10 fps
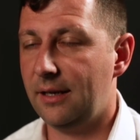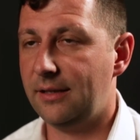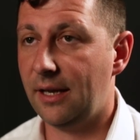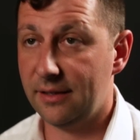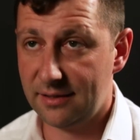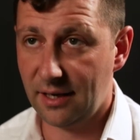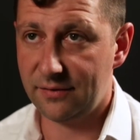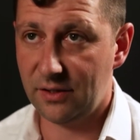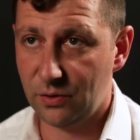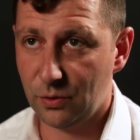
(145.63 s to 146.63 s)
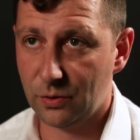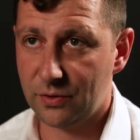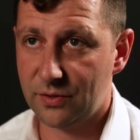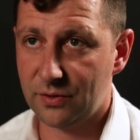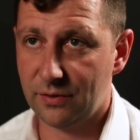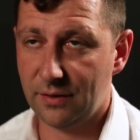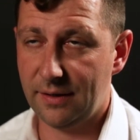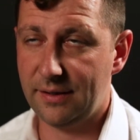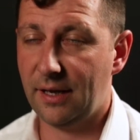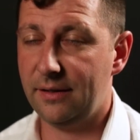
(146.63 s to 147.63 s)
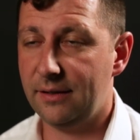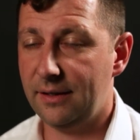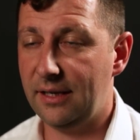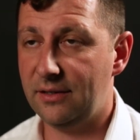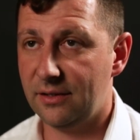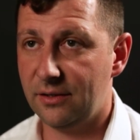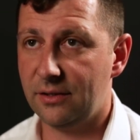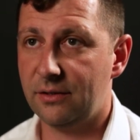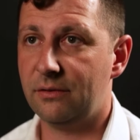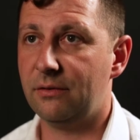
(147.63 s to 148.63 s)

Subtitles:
done the safety talks, done the incident